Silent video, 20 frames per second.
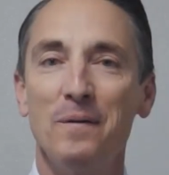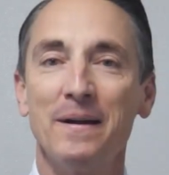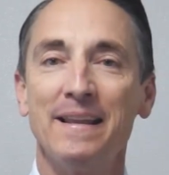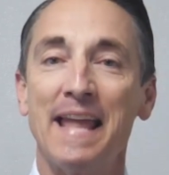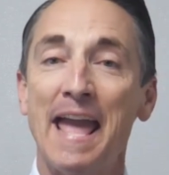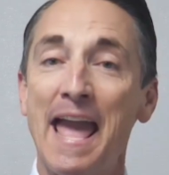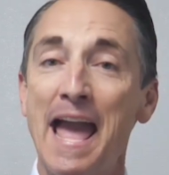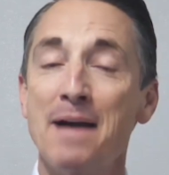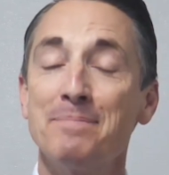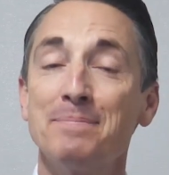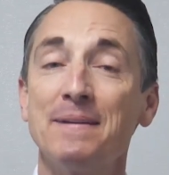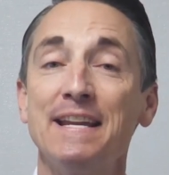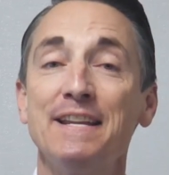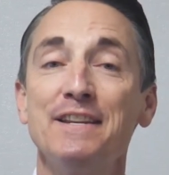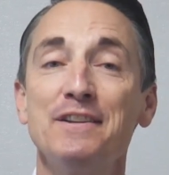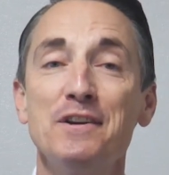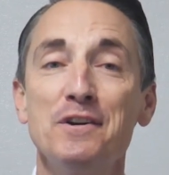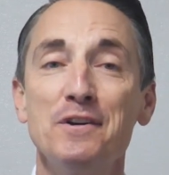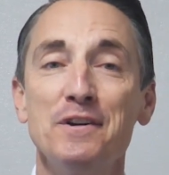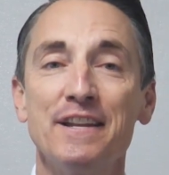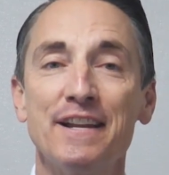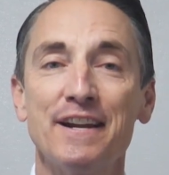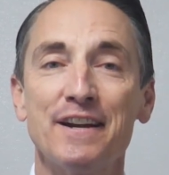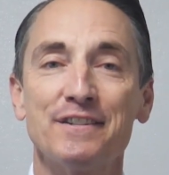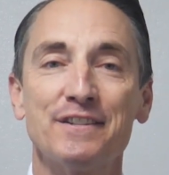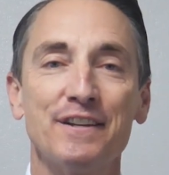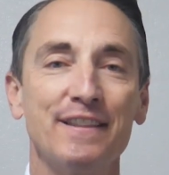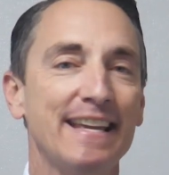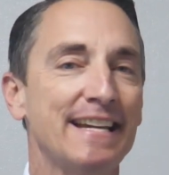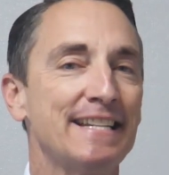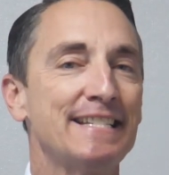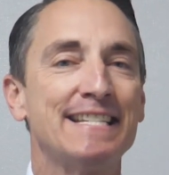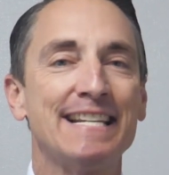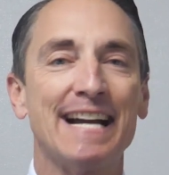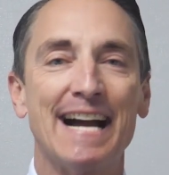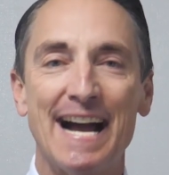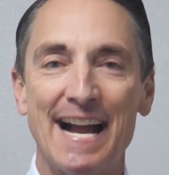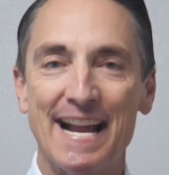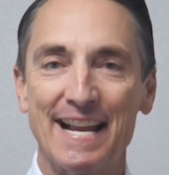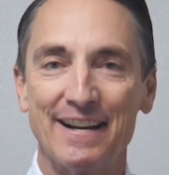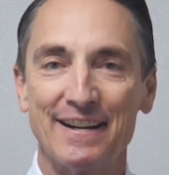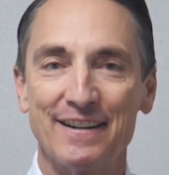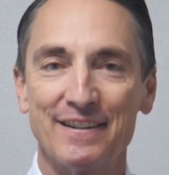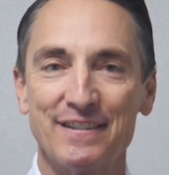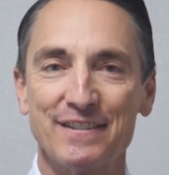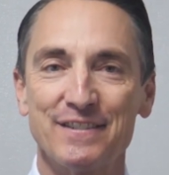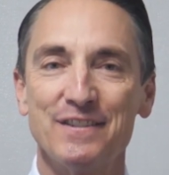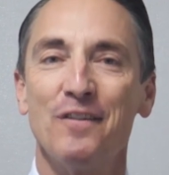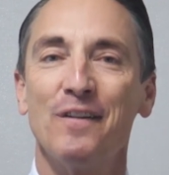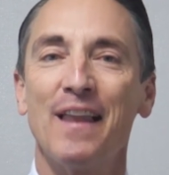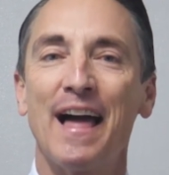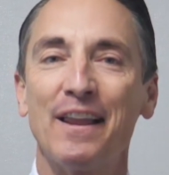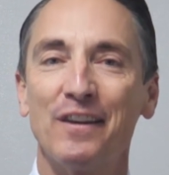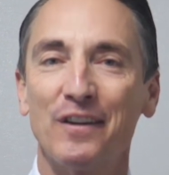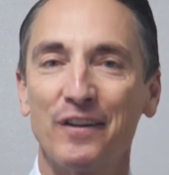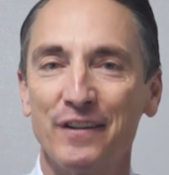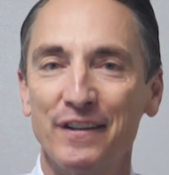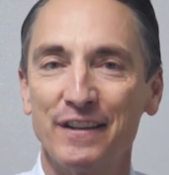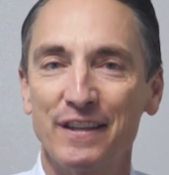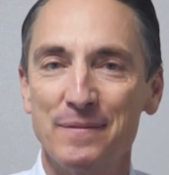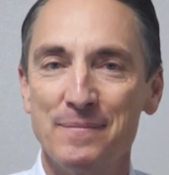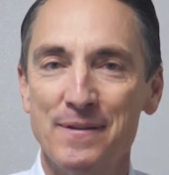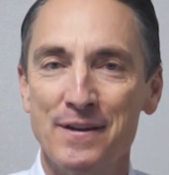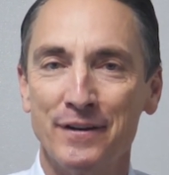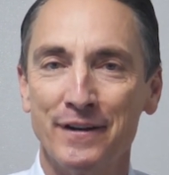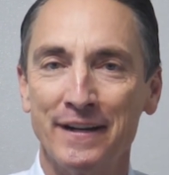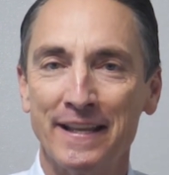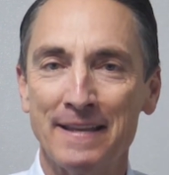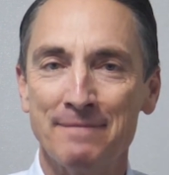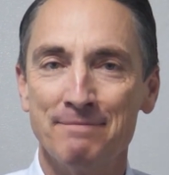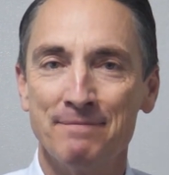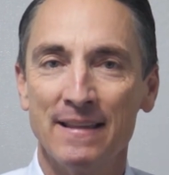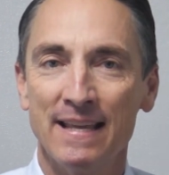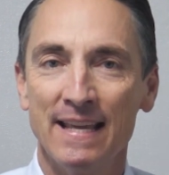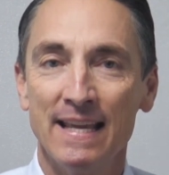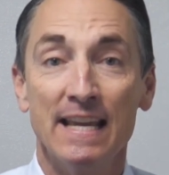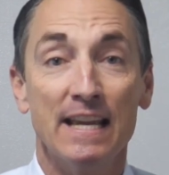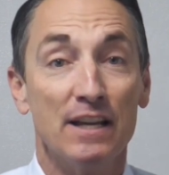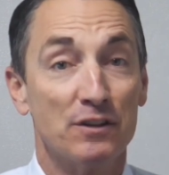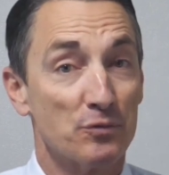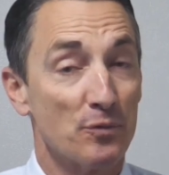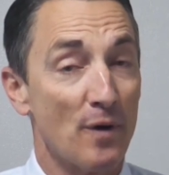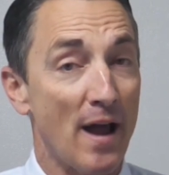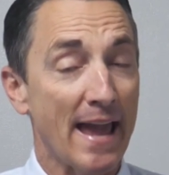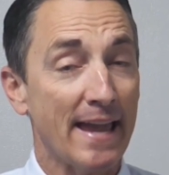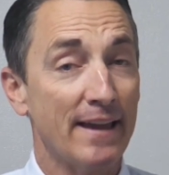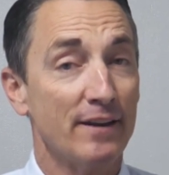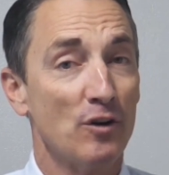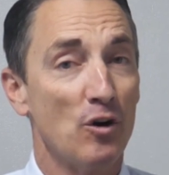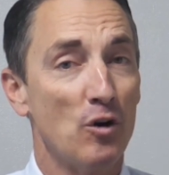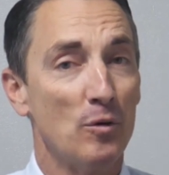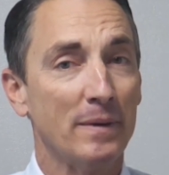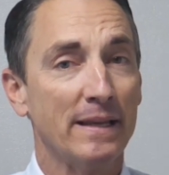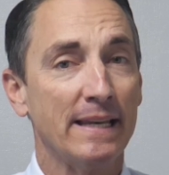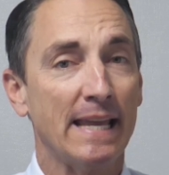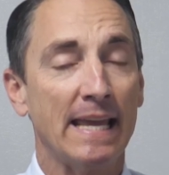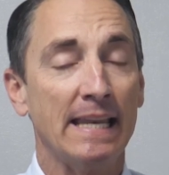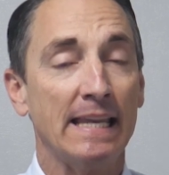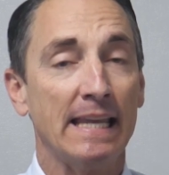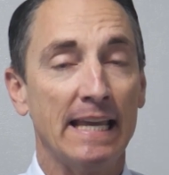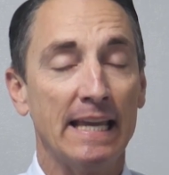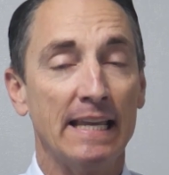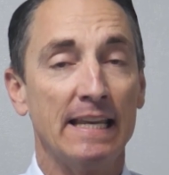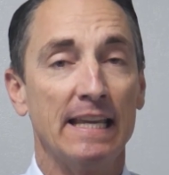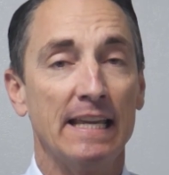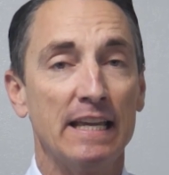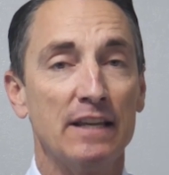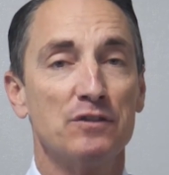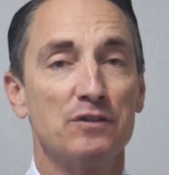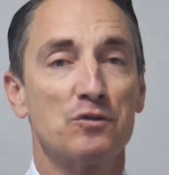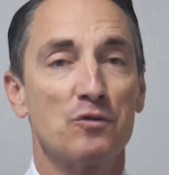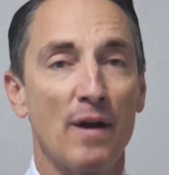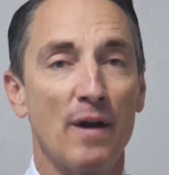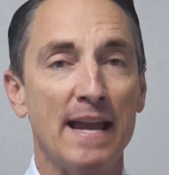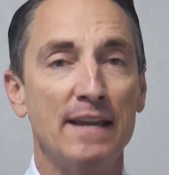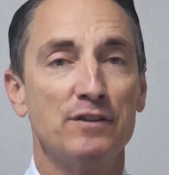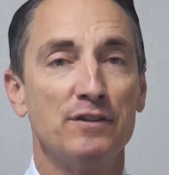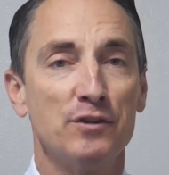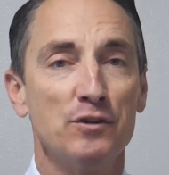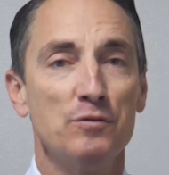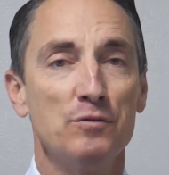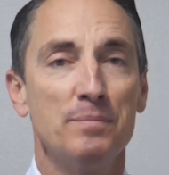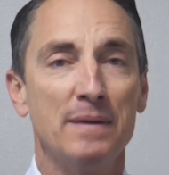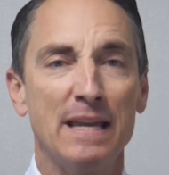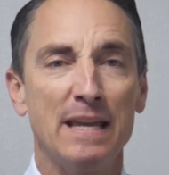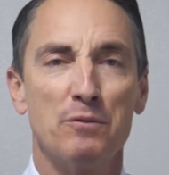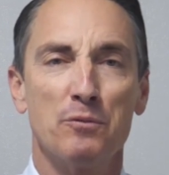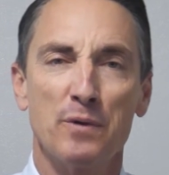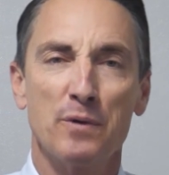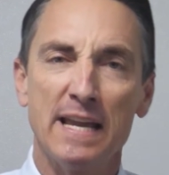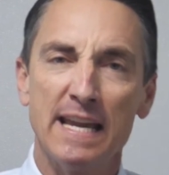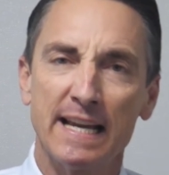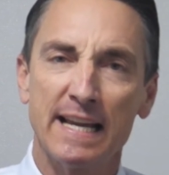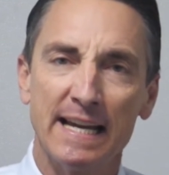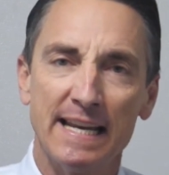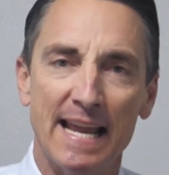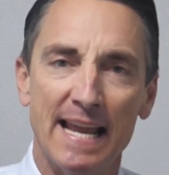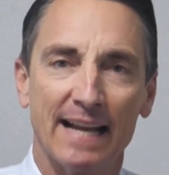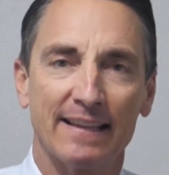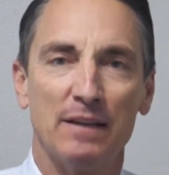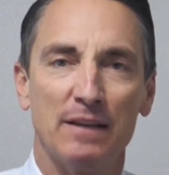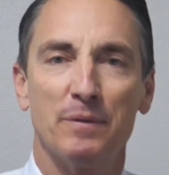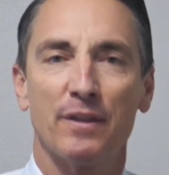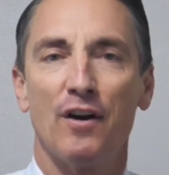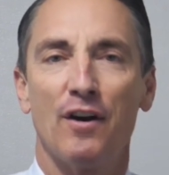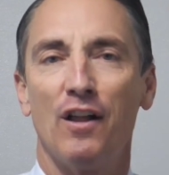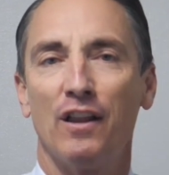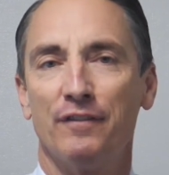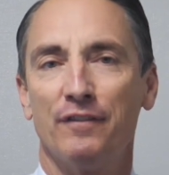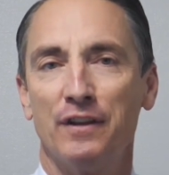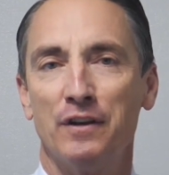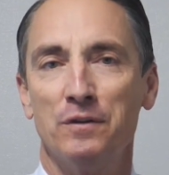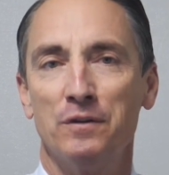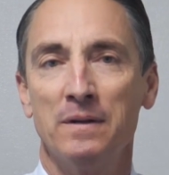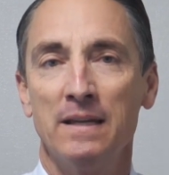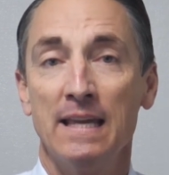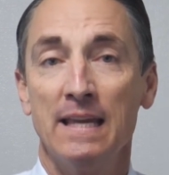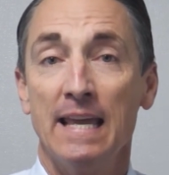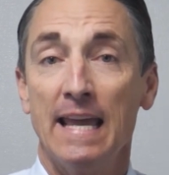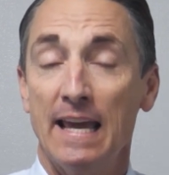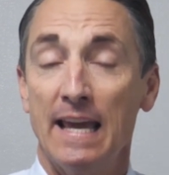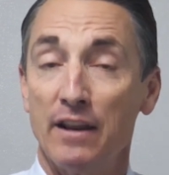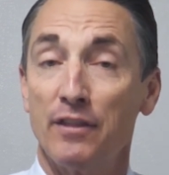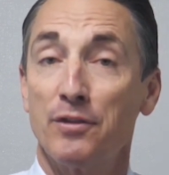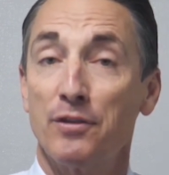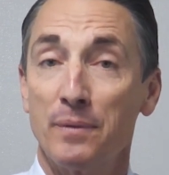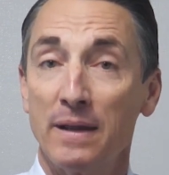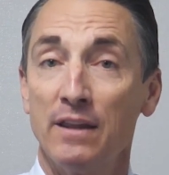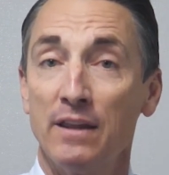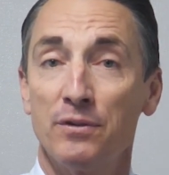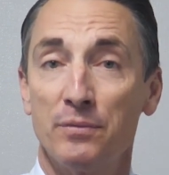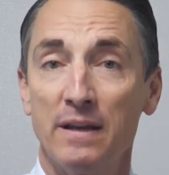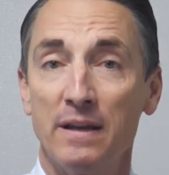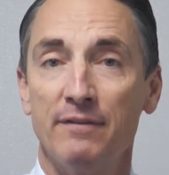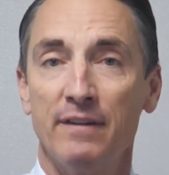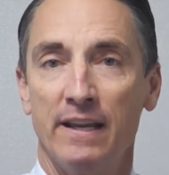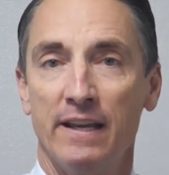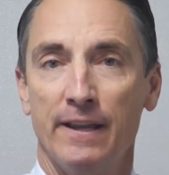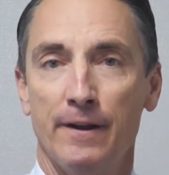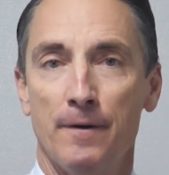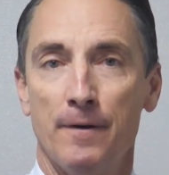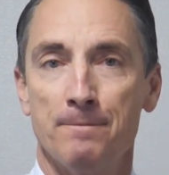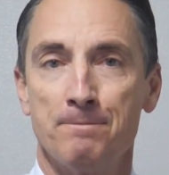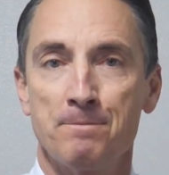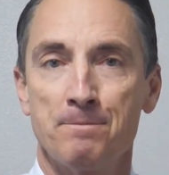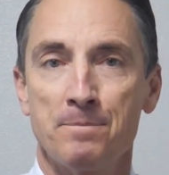and Happy New Year to the entire Snowline learning community. It's Ryan Holman and it is great to be reconnecting with all of you in a 3-in-3 video.